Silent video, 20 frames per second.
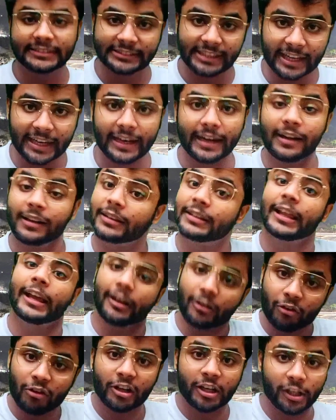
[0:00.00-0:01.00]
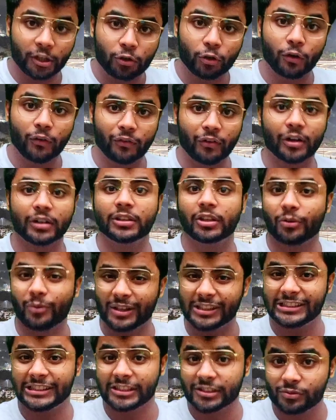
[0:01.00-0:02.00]
And second, then only go
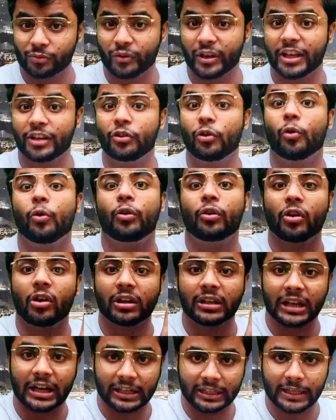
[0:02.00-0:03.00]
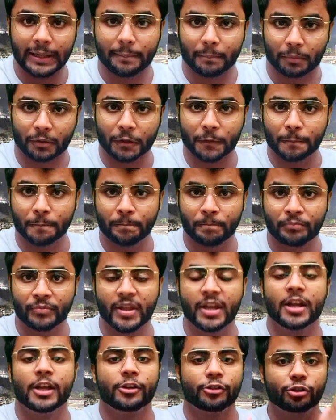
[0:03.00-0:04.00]
for the questions where you could not attempt.
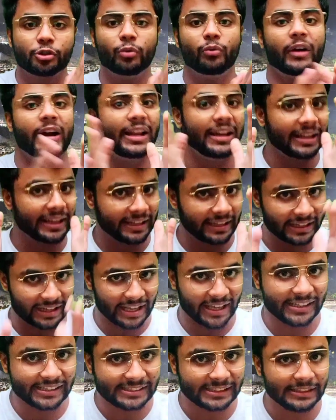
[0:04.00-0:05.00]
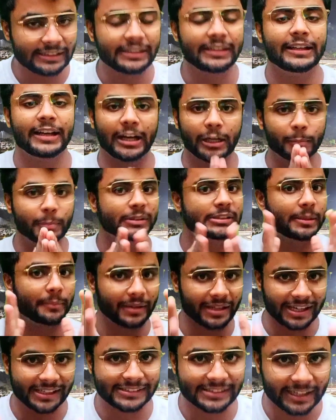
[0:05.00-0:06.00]
So while analyzing,
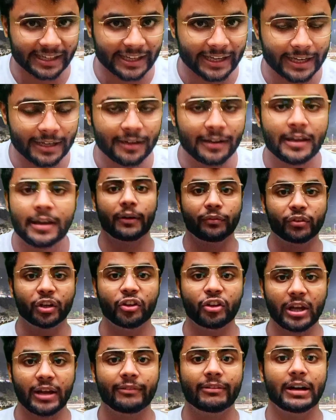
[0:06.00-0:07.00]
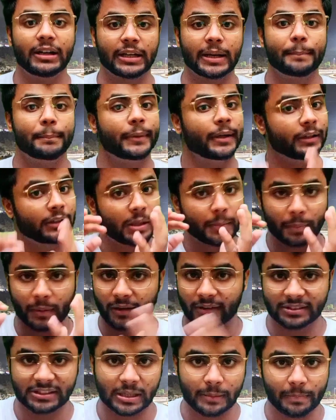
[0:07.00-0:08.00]
let me summarize again. After you have
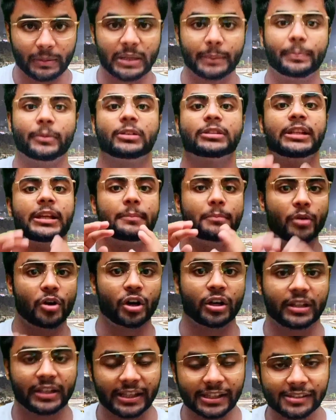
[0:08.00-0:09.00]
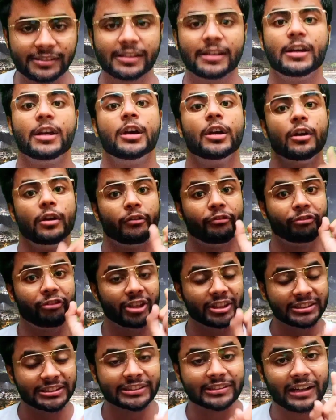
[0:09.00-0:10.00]
attempted the previous papers and mock test,
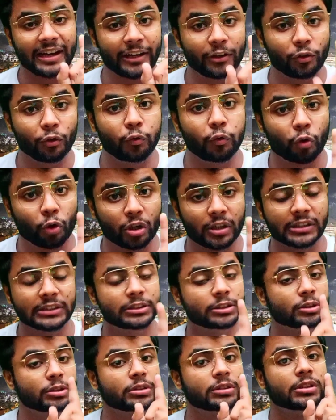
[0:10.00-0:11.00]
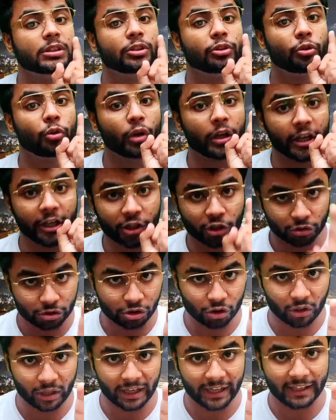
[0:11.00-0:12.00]
first try to focus to
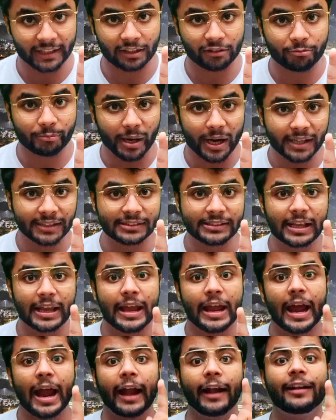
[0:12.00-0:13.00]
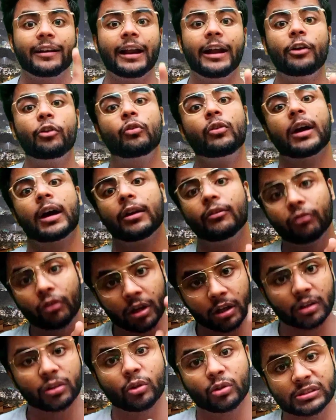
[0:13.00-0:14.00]
reduce your negative marks and try to
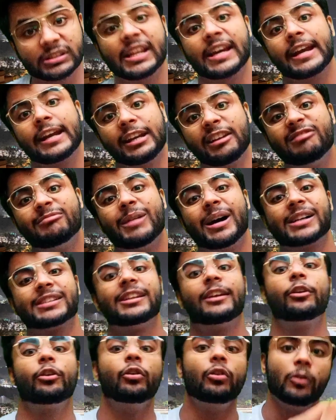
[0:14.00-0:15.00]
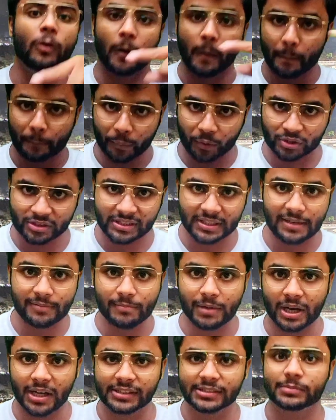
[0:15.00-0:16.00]
convert those negative marks into
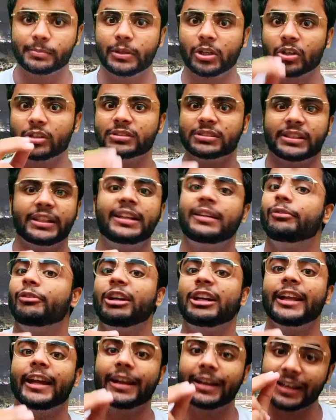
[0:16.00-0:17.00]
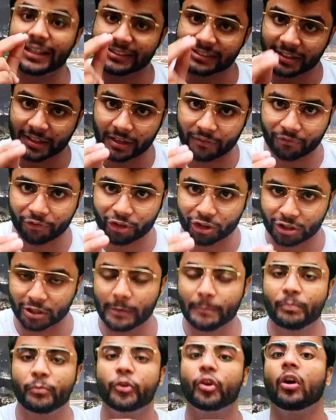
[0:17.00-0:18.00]
positive marks, because it will take lesser
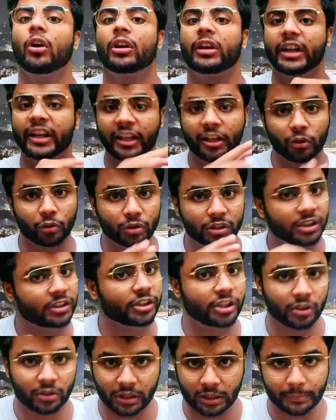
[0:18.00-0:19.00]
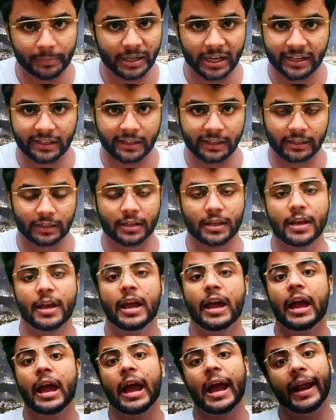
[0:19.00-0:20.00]
effort. You already know the theory behind
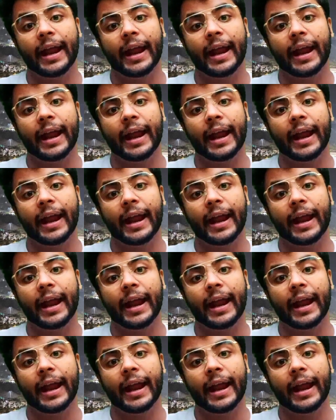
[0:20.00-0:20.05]
it.